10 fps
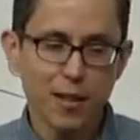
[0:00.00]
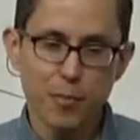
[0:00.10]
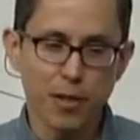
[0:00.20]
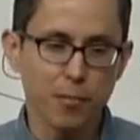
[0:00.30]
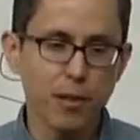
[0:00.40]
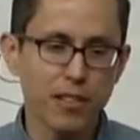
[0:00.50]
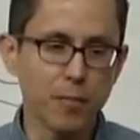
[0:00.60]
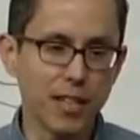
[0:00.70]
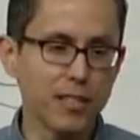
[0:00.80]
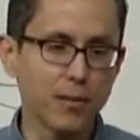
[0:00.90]
But probably the
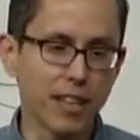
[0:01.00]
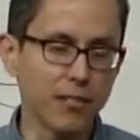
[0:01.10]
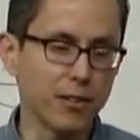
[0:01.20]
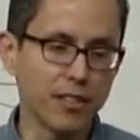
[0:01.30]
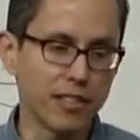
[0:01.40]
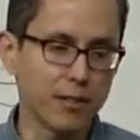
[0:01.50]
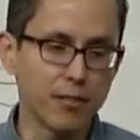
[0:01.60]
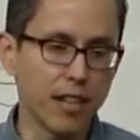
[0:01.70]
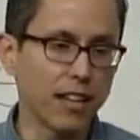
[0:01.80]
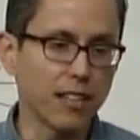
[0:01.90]
best way I've learned is through
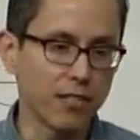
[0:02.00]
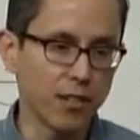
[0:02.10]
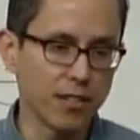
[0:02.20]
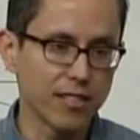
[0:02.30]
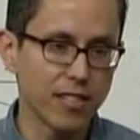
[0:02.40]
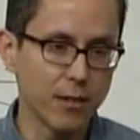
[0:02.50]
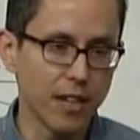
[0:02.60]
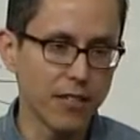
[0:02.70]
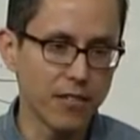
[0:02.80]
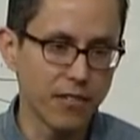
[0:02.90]
talking to folks. And you
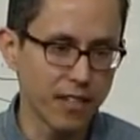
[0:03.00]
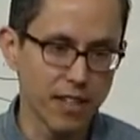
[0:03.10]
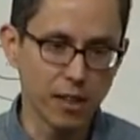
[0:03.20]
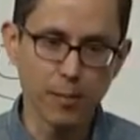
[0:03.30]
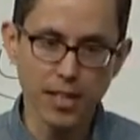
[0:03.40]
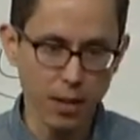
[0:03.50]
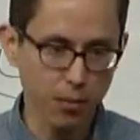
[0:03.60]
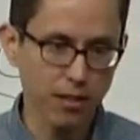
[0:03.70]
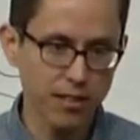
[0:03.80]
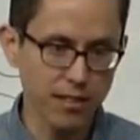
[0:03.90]
have alumni
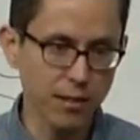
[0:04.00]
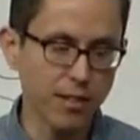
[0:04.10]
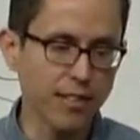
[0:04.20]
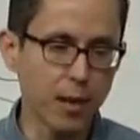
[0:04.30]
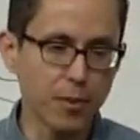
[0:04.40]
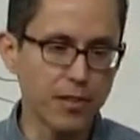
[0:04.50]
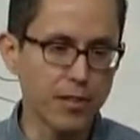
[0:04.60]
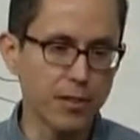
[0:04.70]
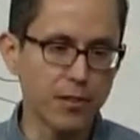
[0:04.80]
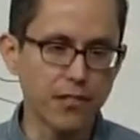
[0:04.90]
networks that you can tap
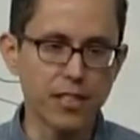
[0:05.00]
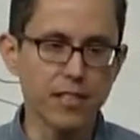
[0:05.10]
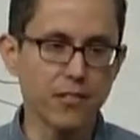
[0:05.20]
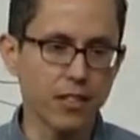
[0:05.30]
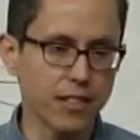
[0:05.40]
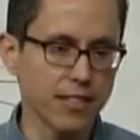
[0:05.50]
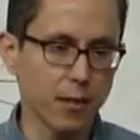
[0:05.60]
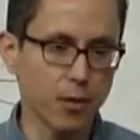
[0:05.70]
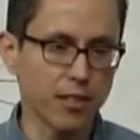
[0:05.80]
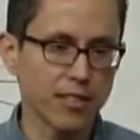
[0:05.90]
into, friends of friends
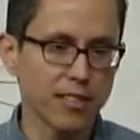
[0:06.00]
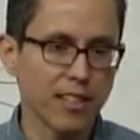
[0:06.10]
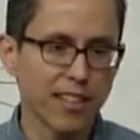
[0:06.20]
networks.